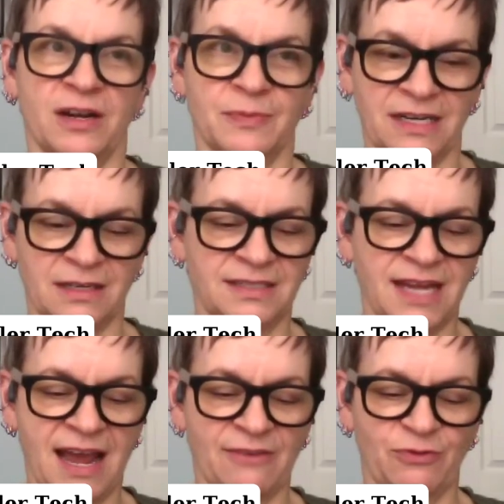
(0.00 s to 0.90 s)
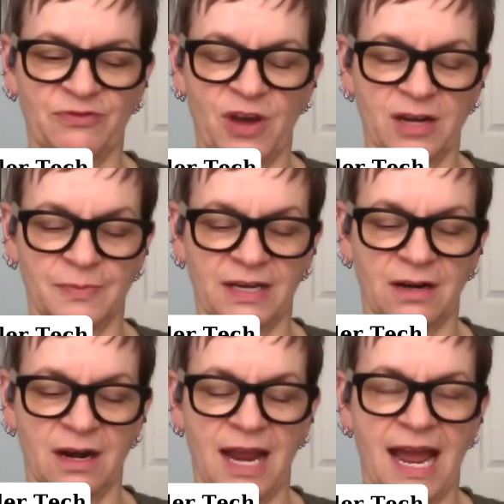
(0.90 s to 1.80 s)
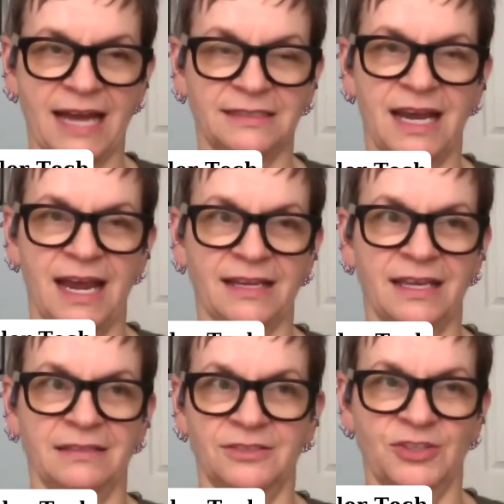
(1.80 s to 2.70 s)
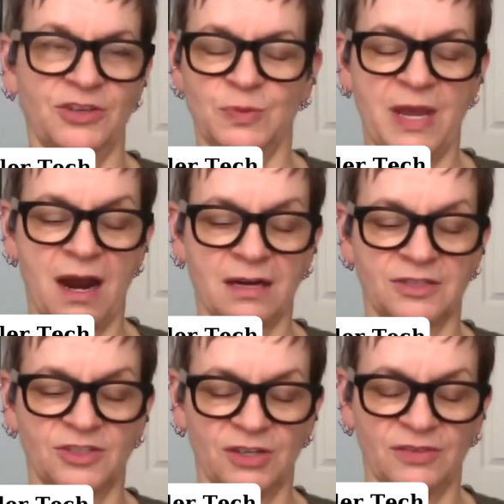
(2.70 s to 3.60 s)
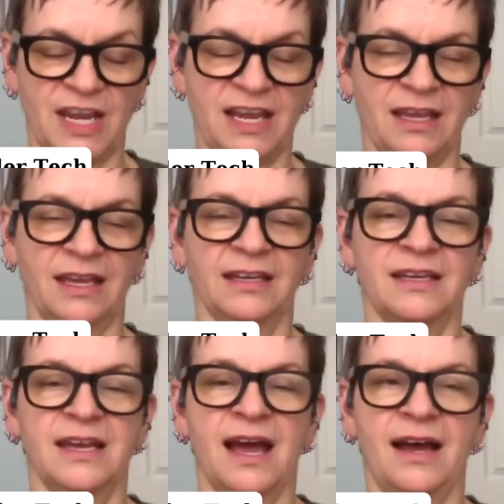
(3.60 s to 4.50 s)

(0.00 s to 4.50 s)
we've thought about our staff, we've thought about our our serving.